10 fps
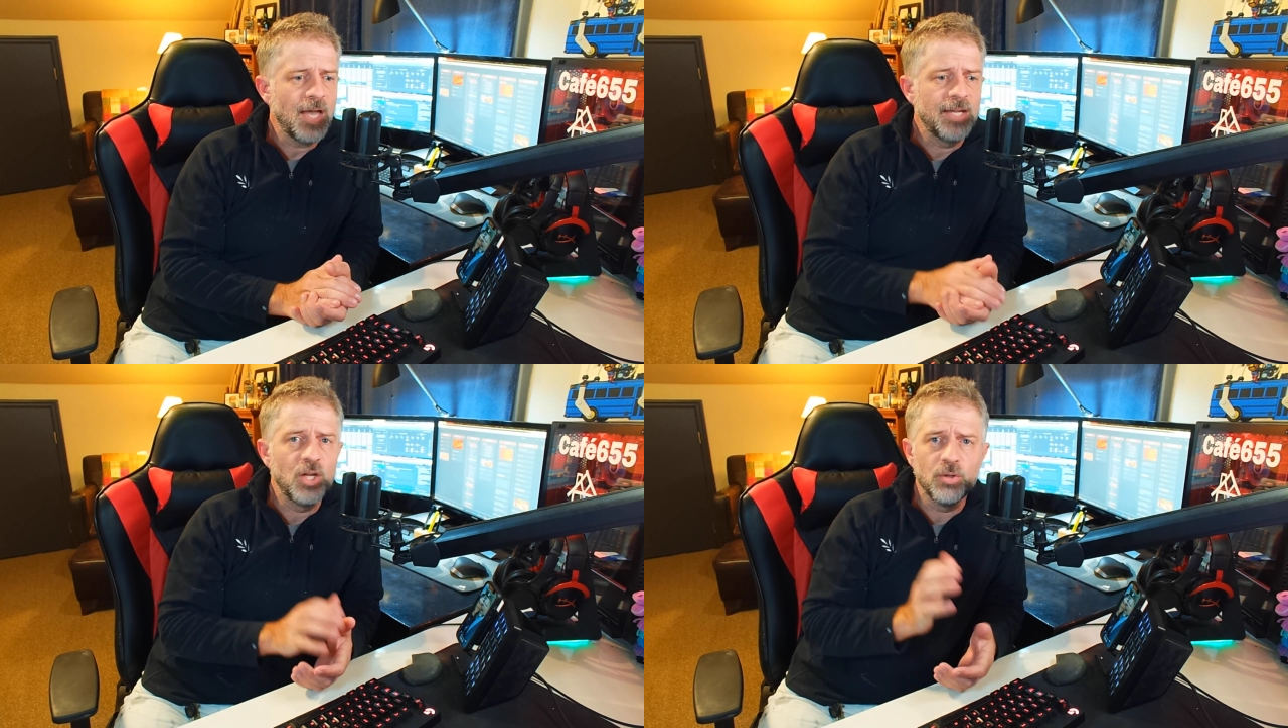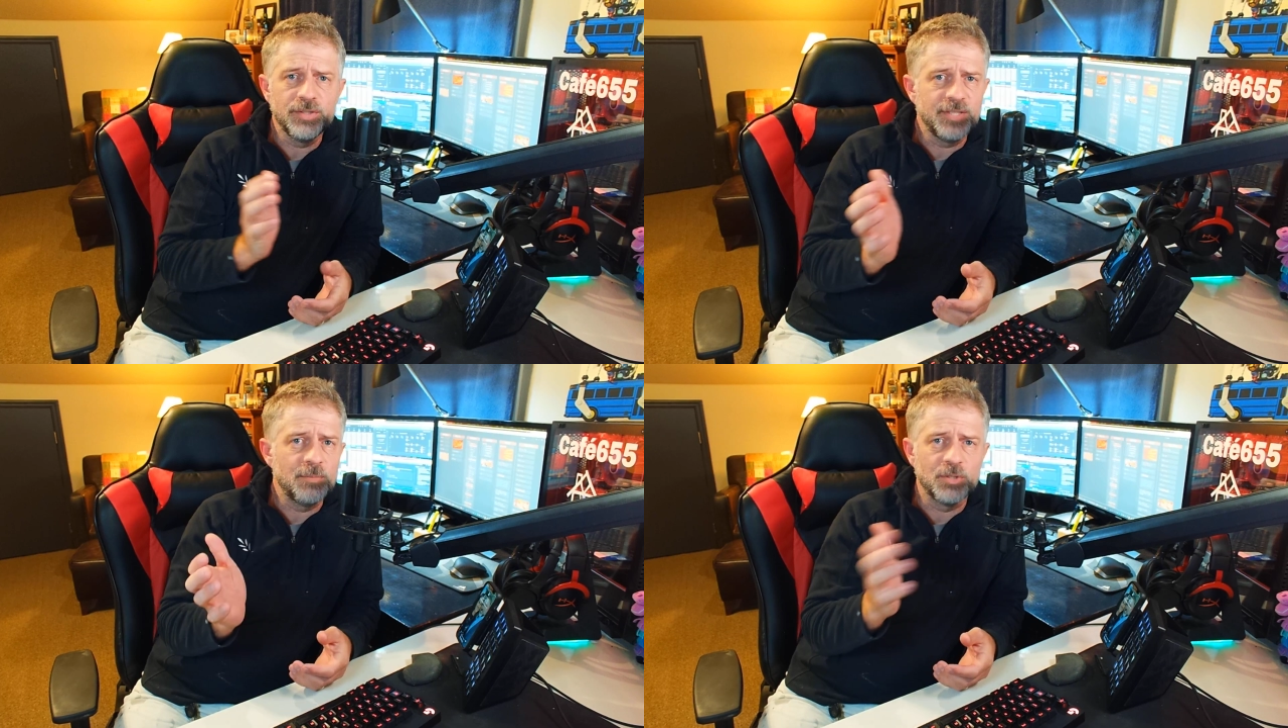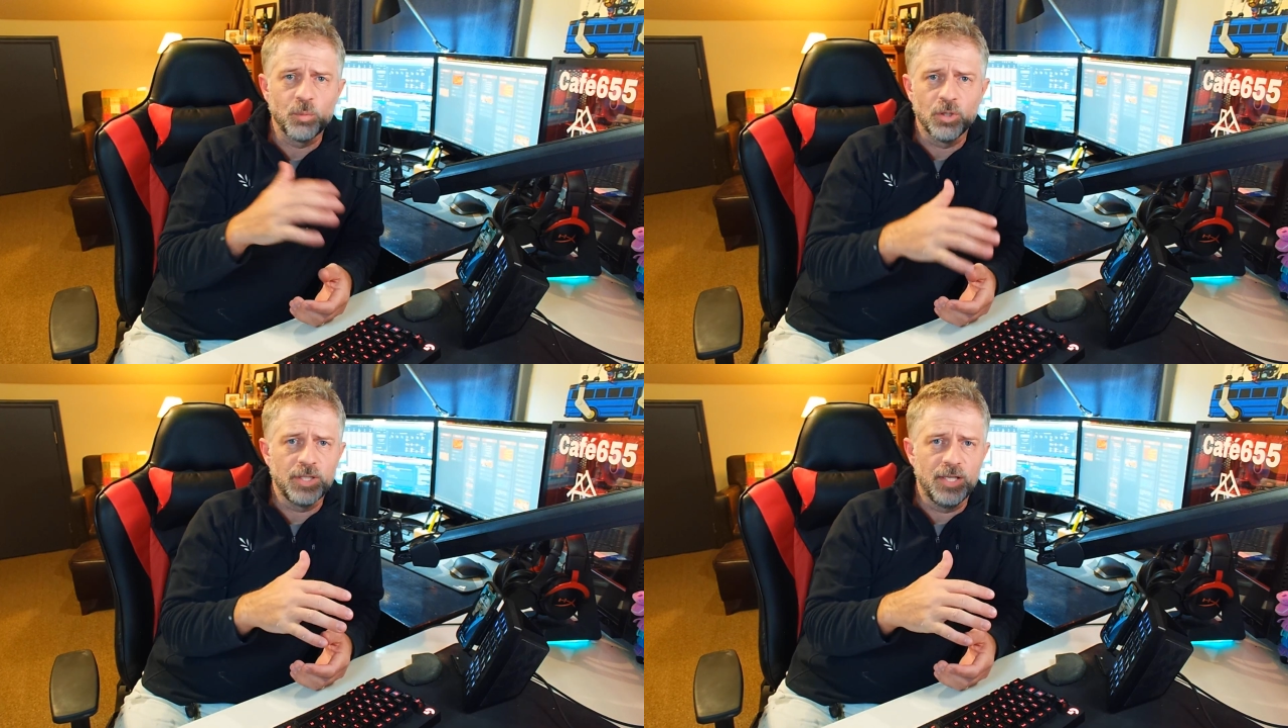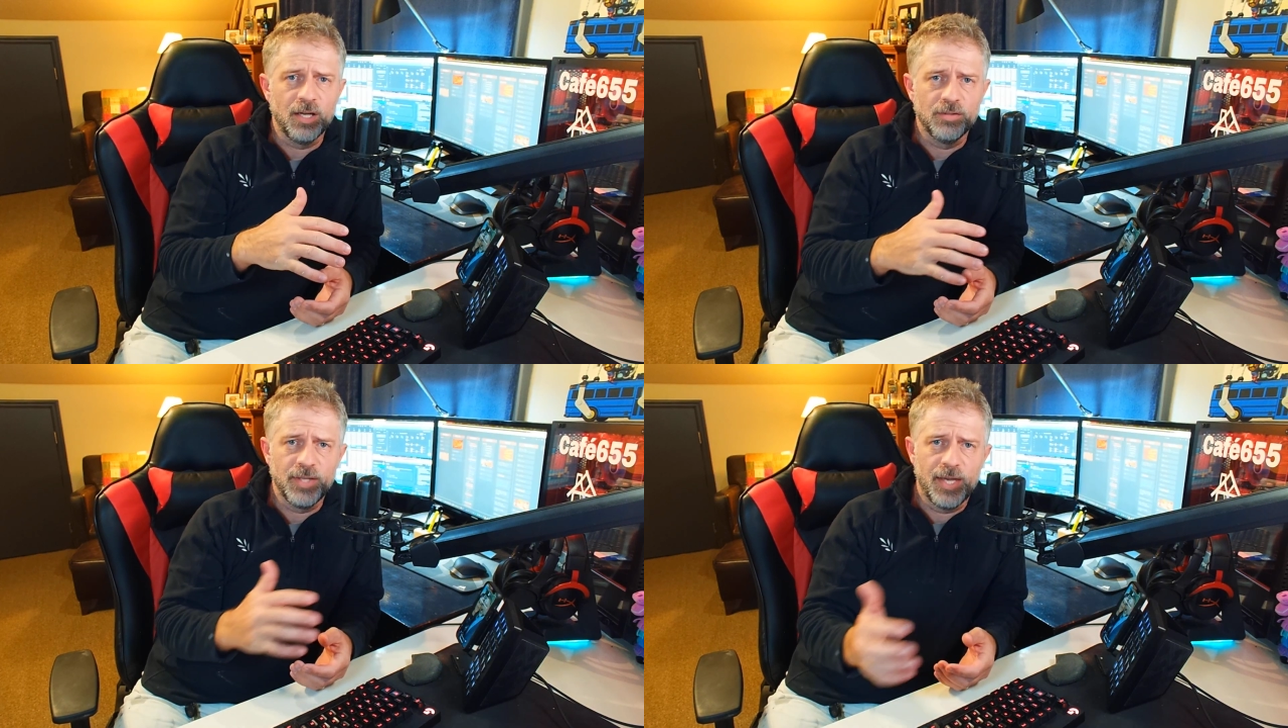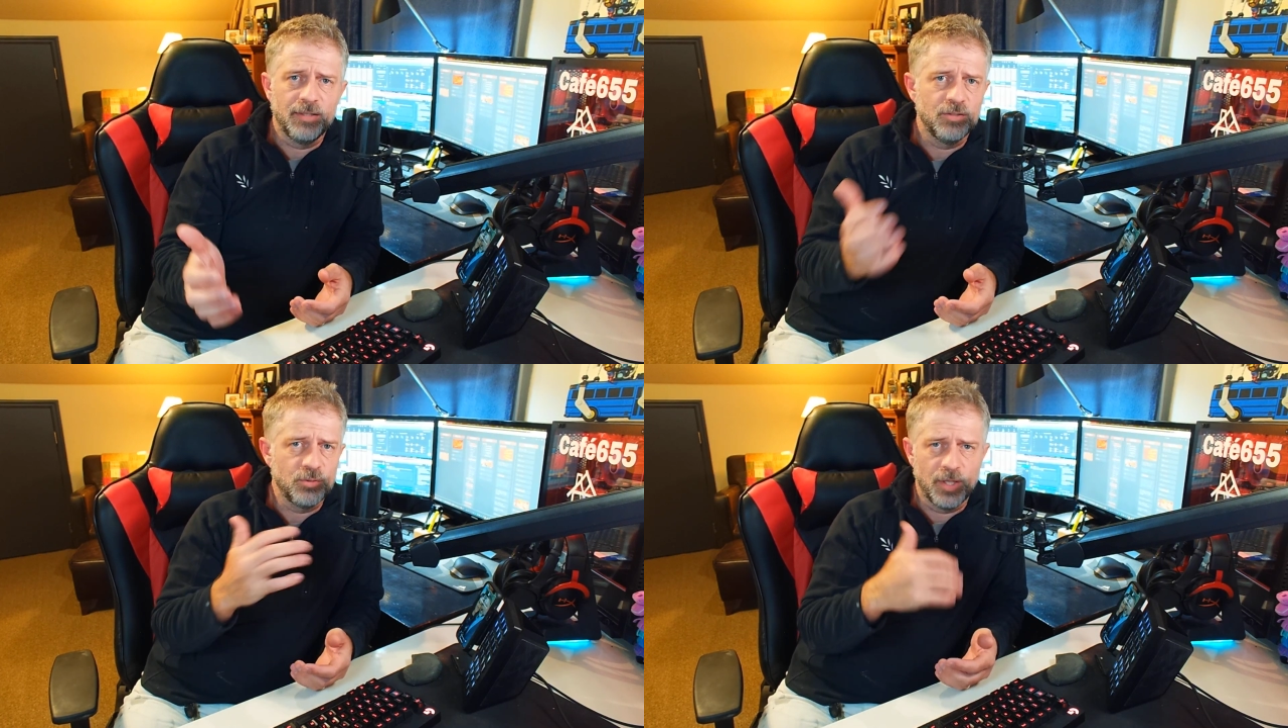I know the team is working on that
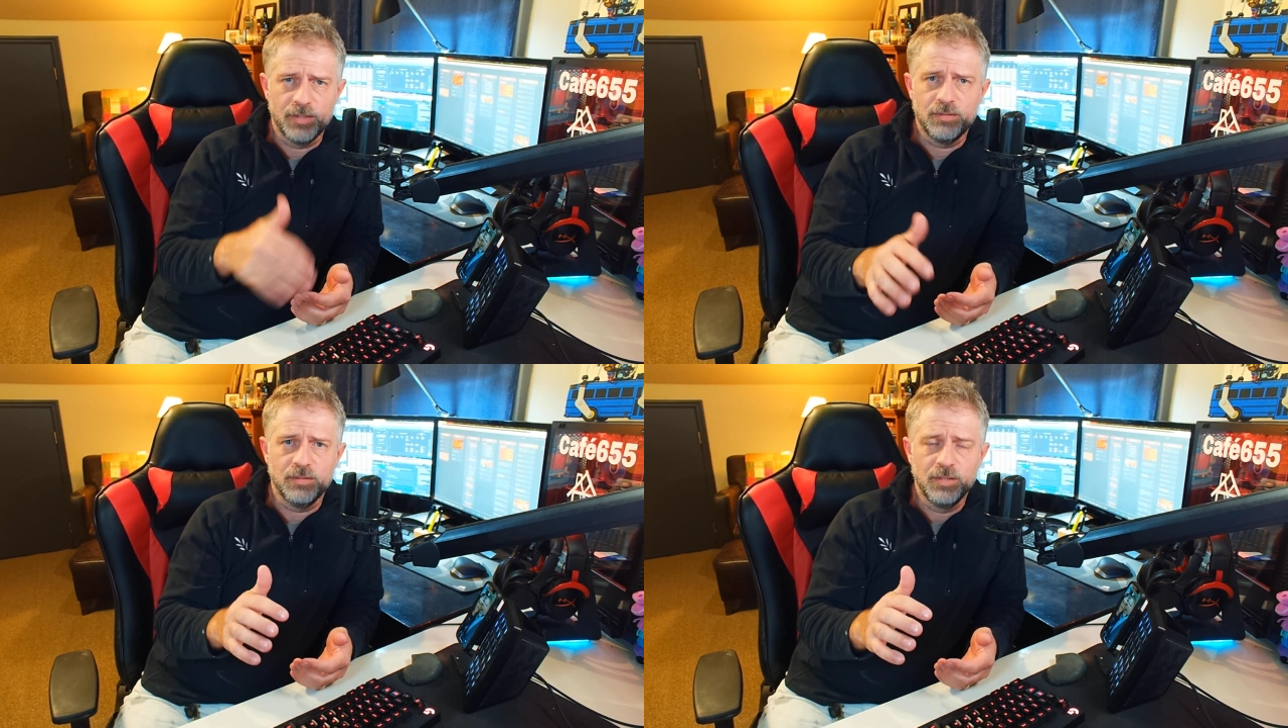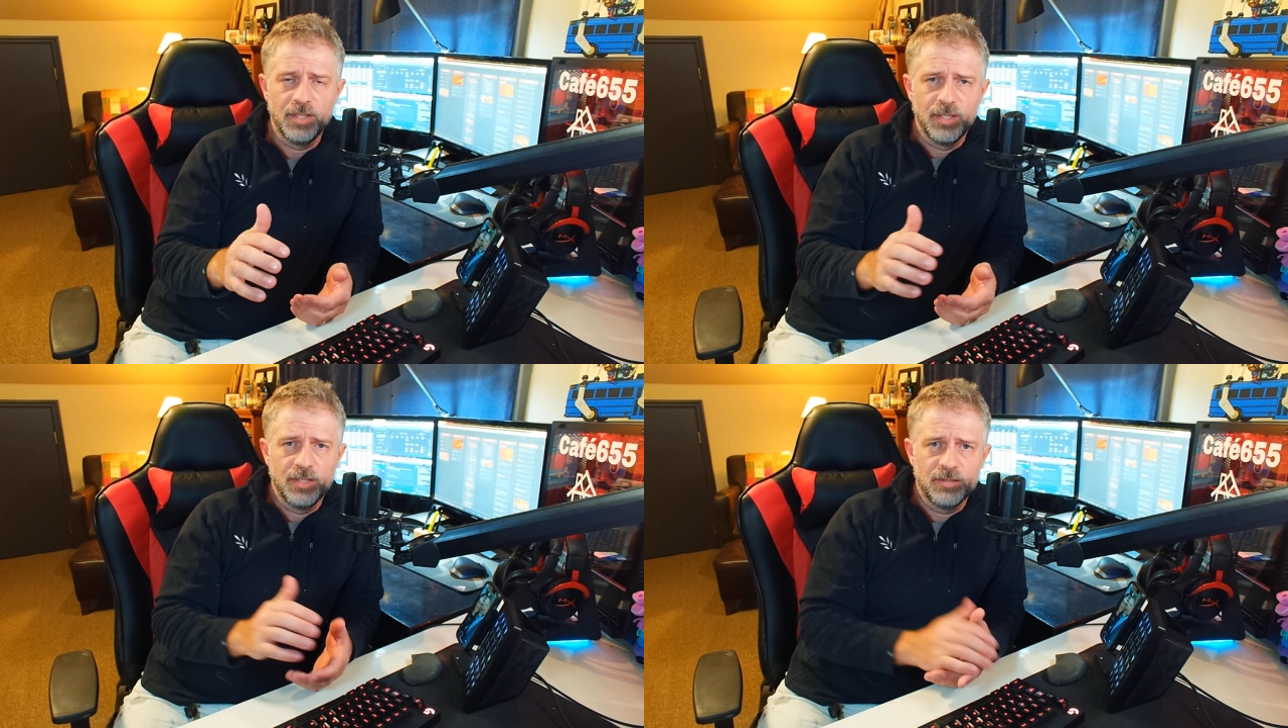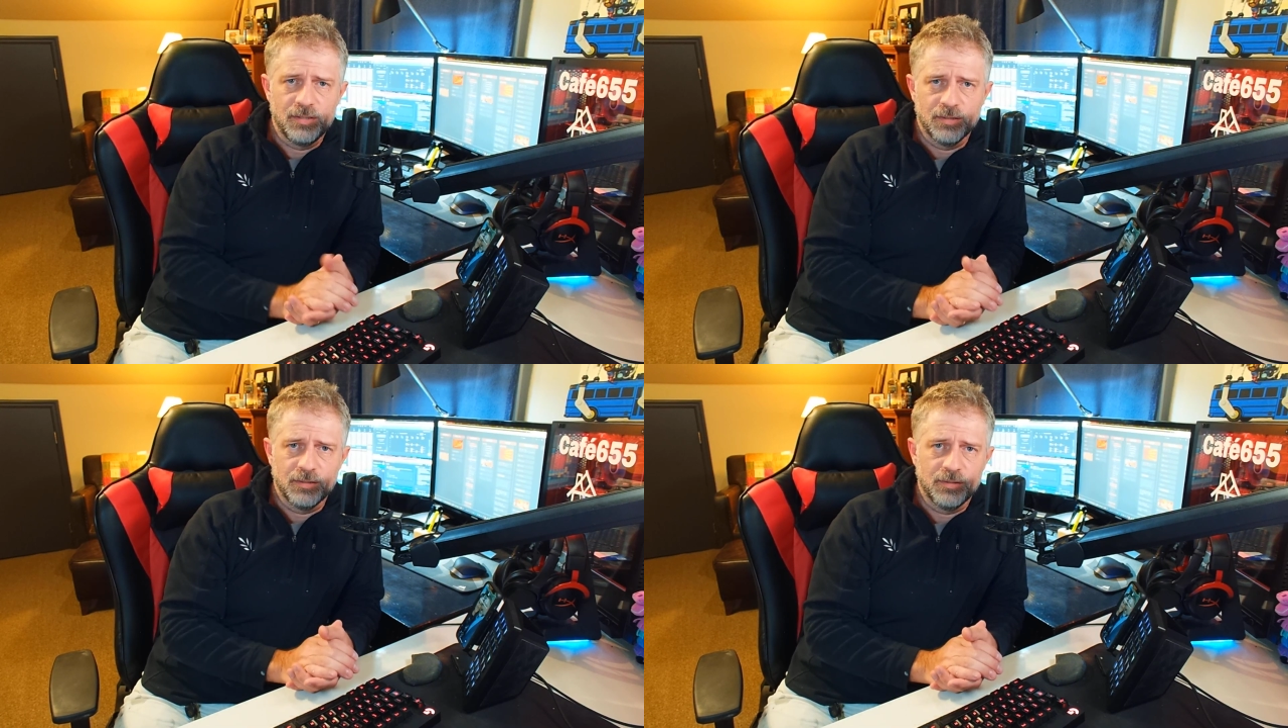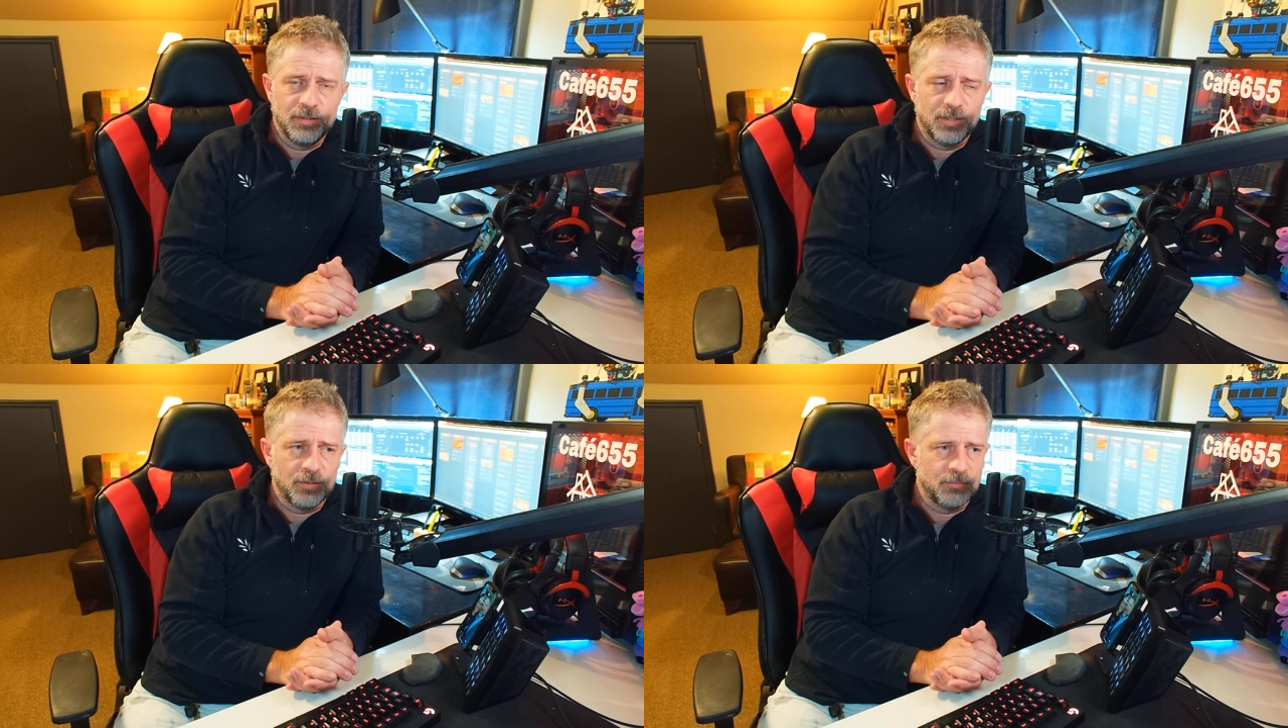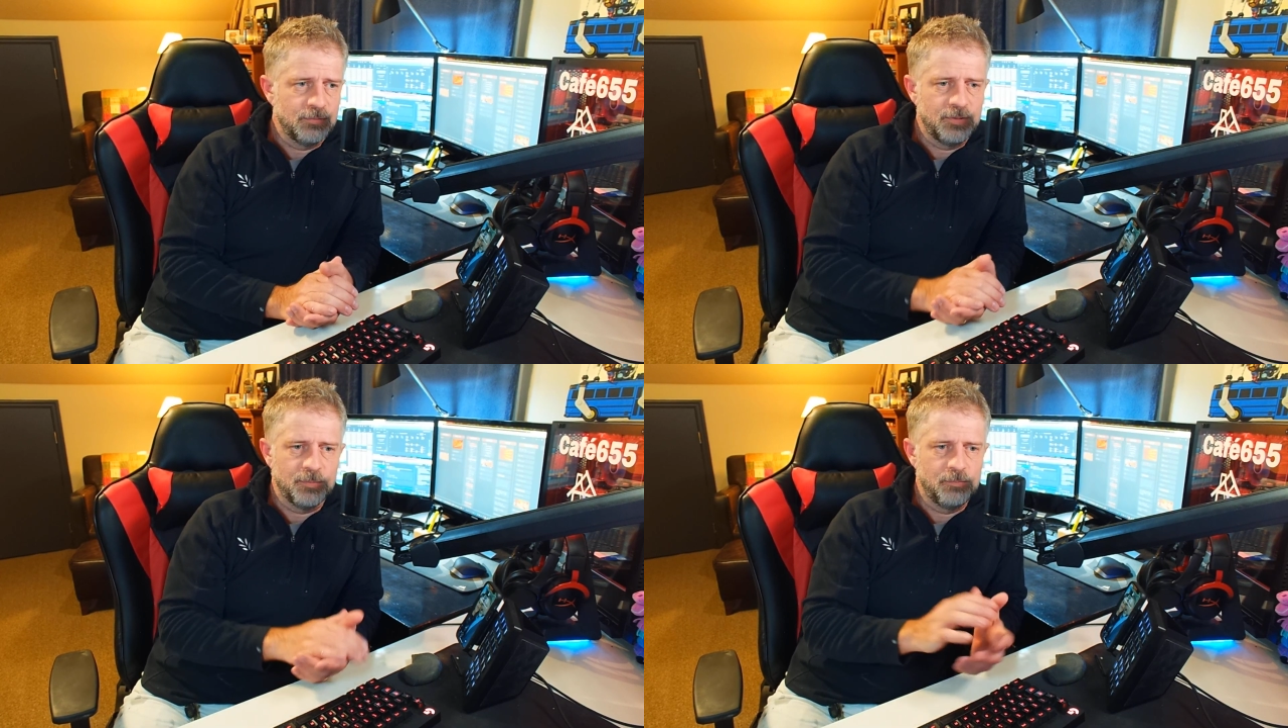and trying to to you know
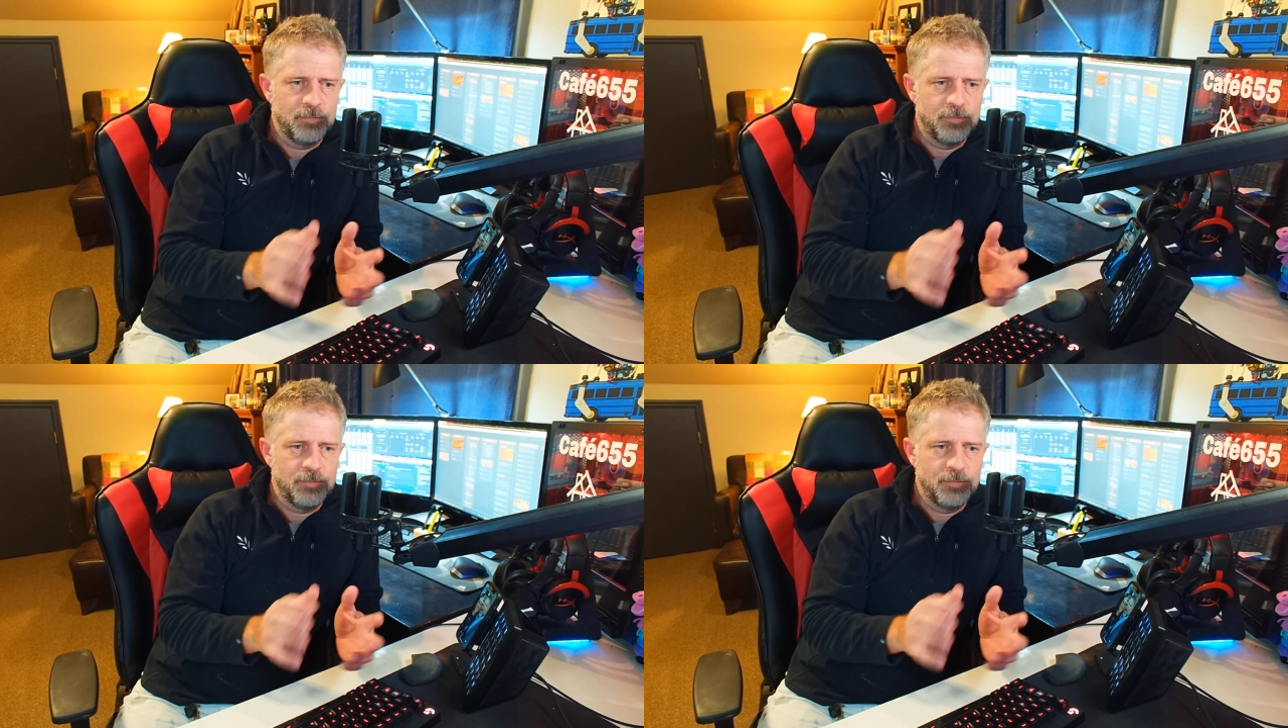to,